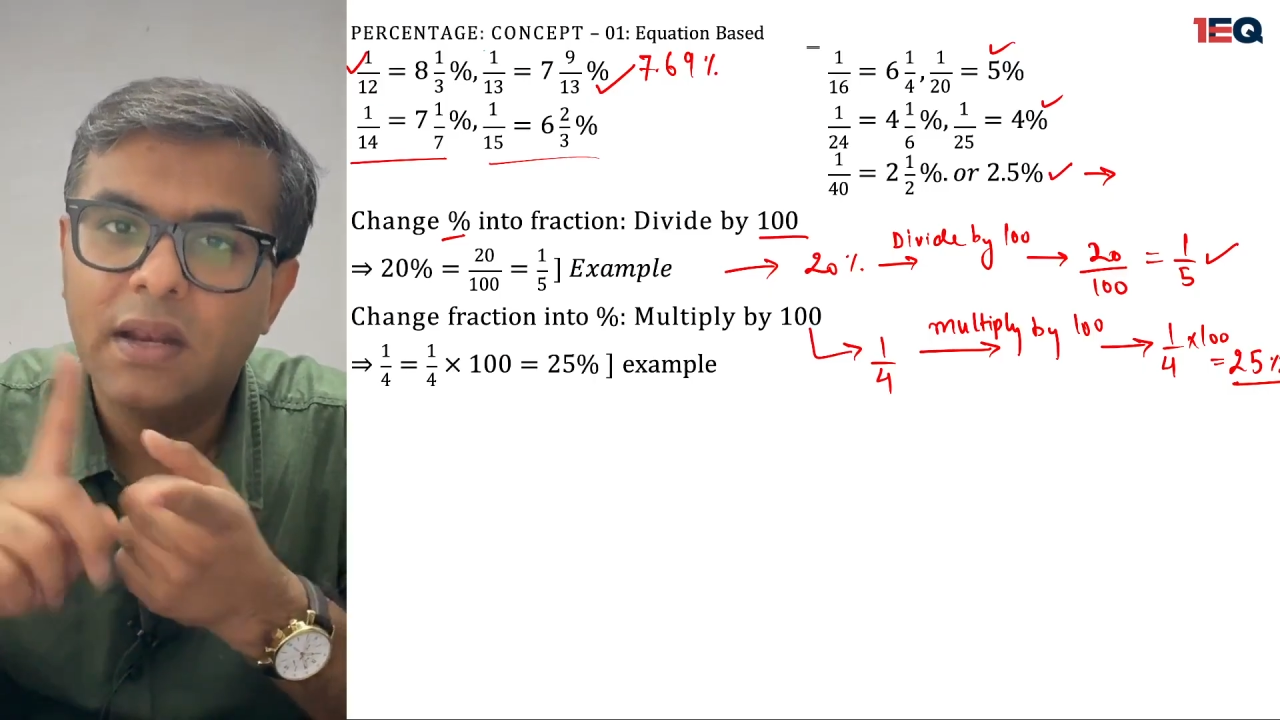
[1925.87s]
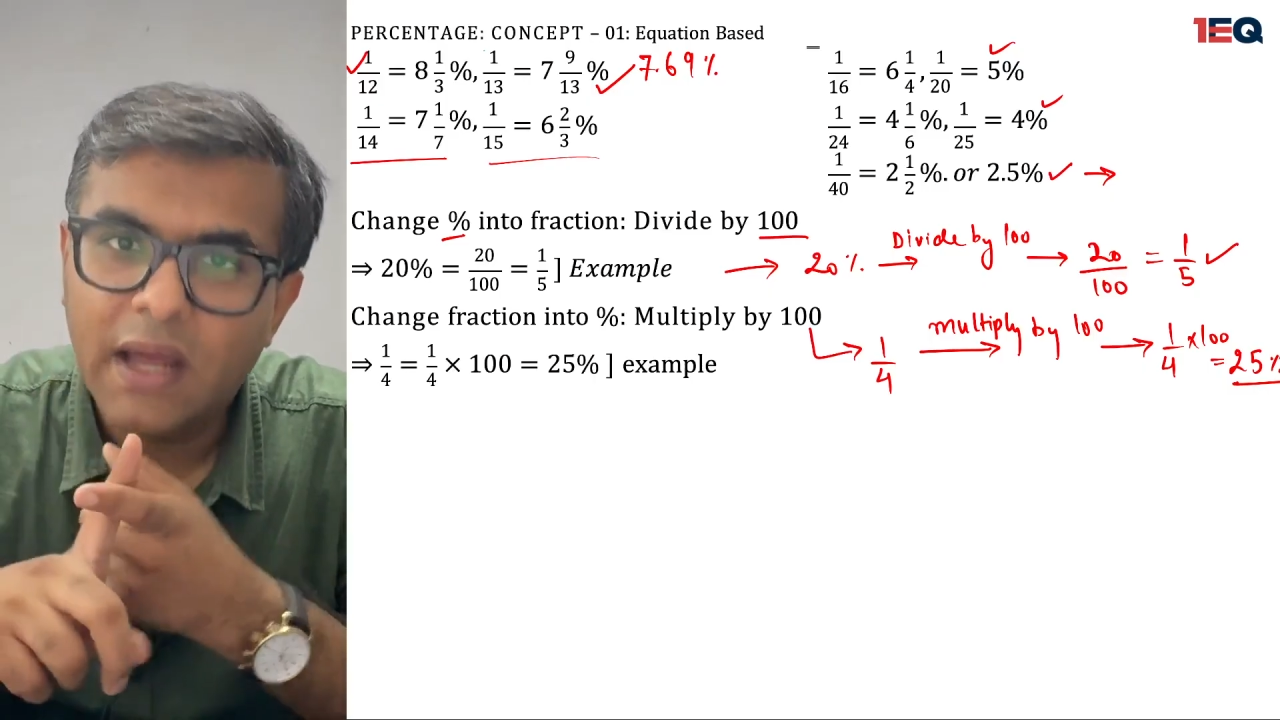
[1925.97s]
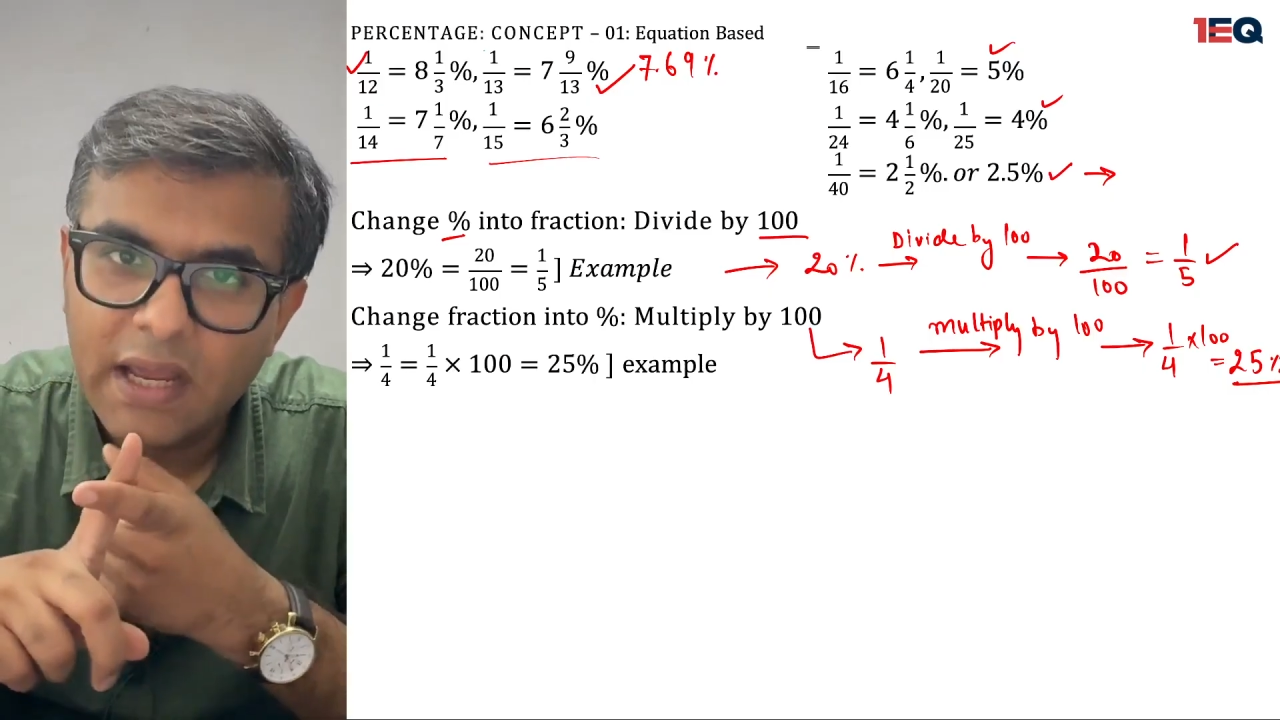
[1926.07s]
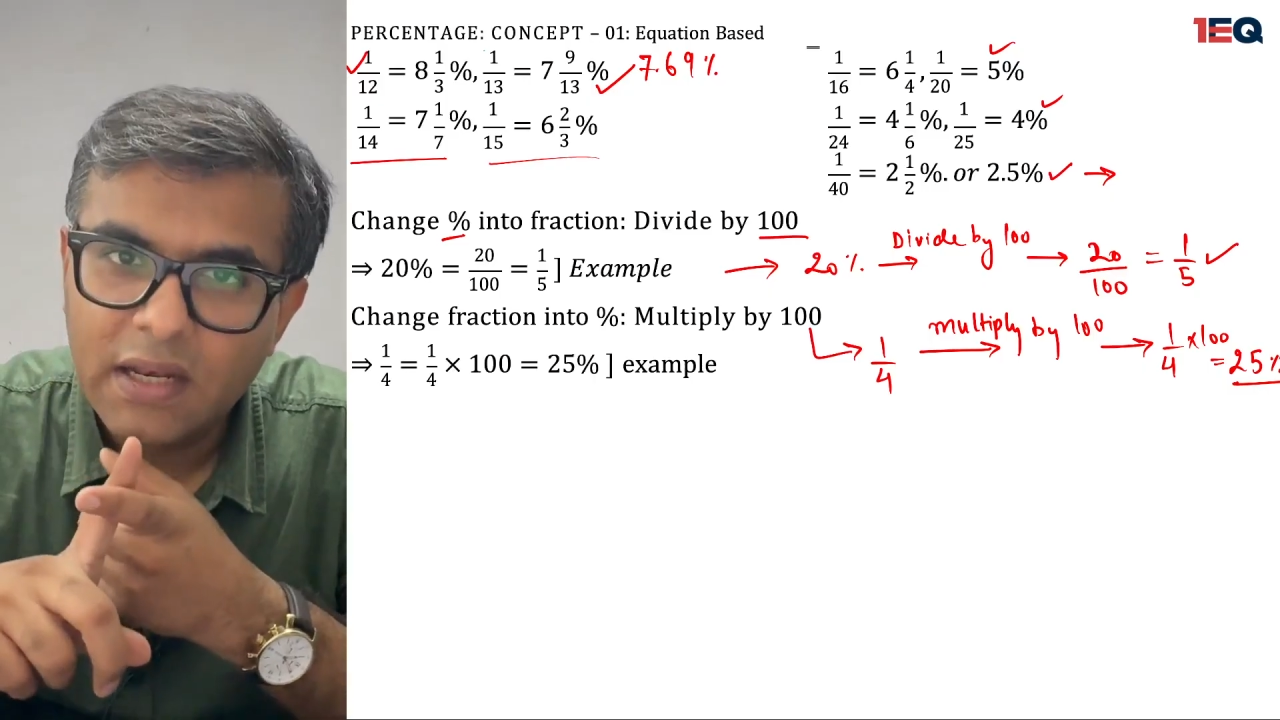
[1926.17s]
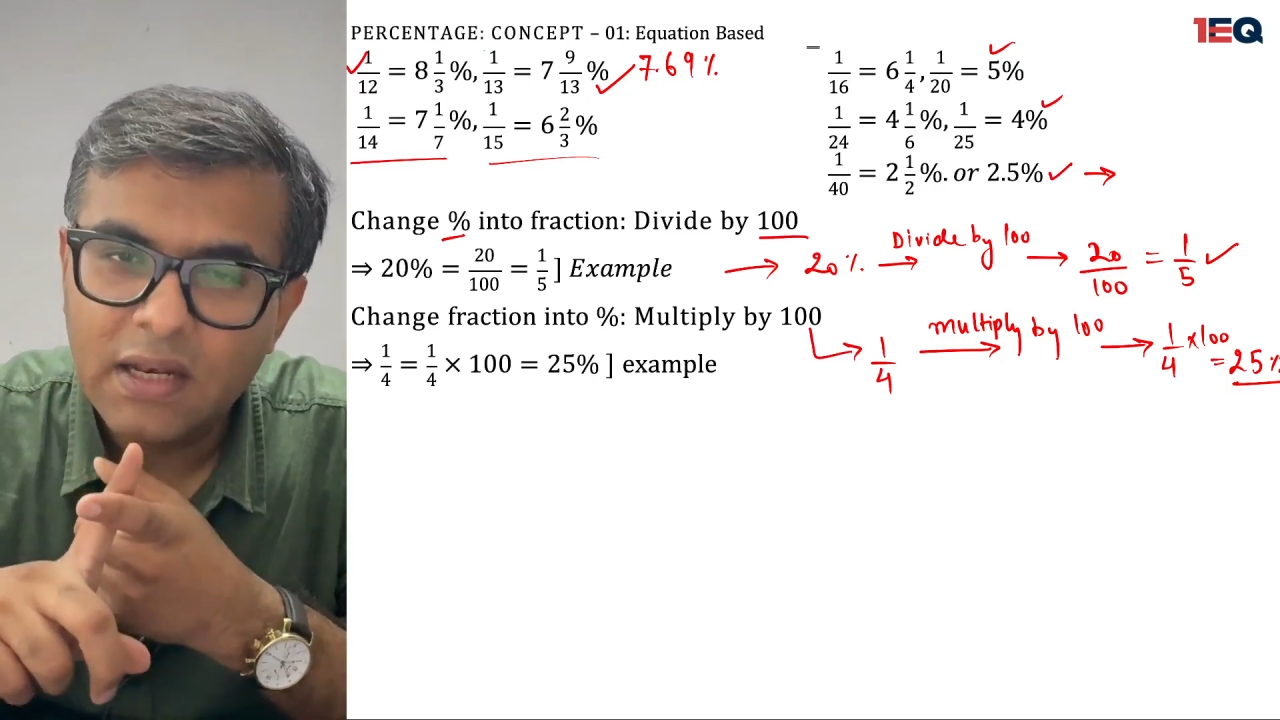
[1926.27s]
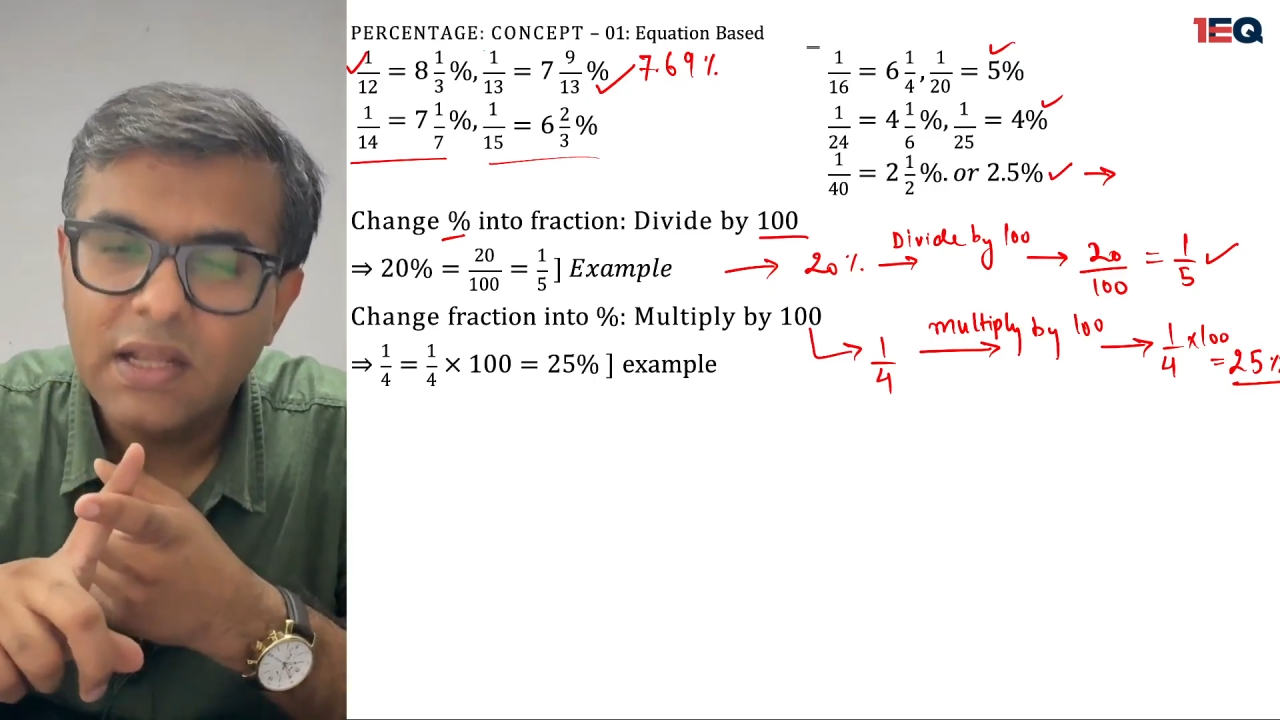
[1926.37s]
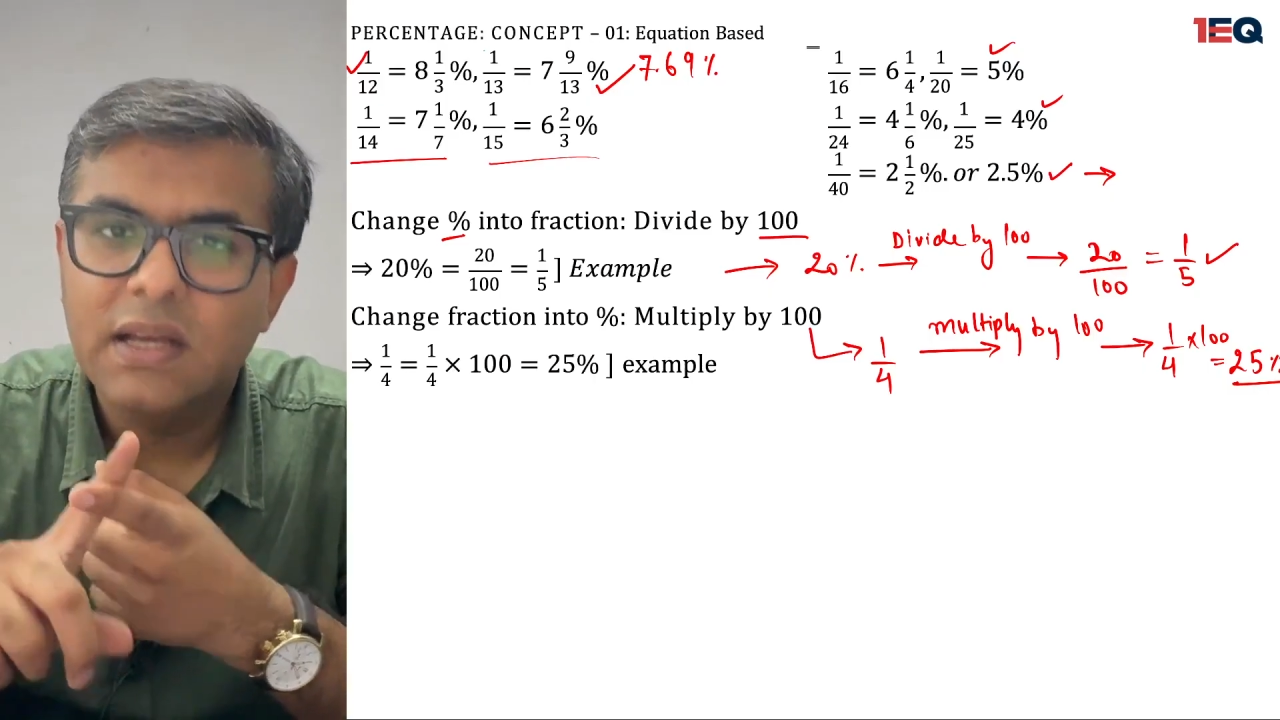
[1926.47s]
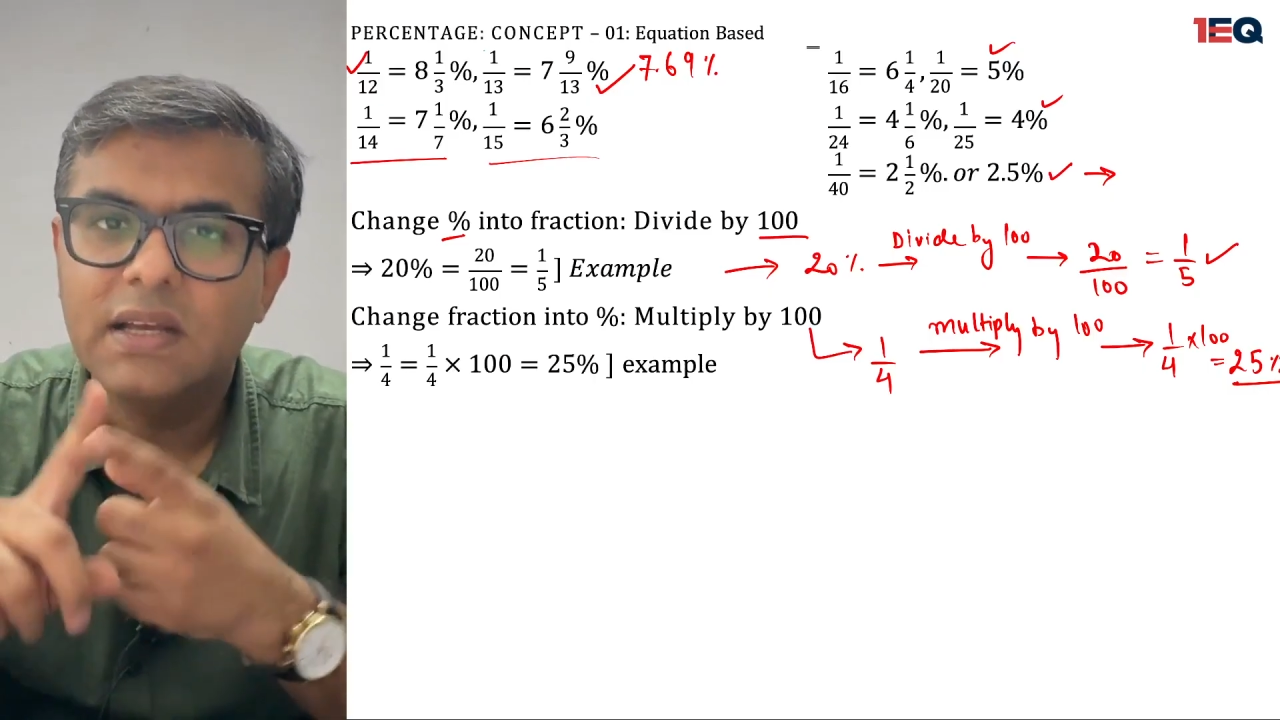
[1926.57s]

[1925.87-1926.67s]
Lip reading: 9